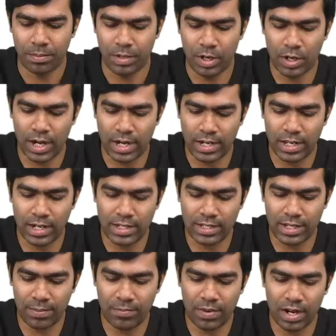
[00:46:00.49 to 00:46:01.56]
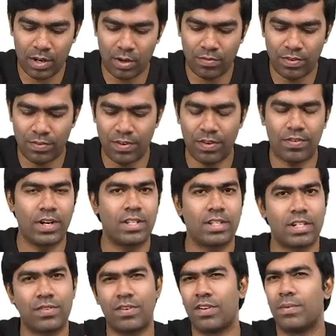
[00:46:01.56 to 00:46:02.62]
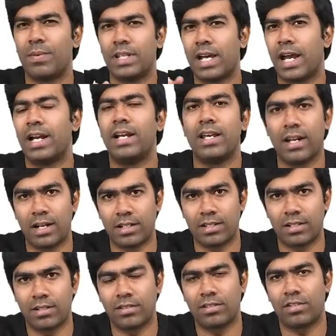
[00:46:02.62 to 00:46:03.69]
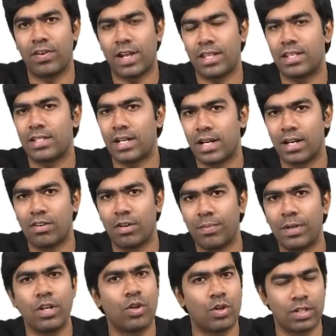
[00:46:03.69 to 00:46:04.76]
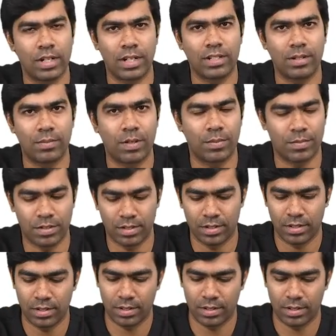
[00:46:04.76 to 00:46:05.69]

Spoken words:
But you can tell somewhere around 55 to 65 will be the ideal answer. So where they start developing neurogenic symptoms.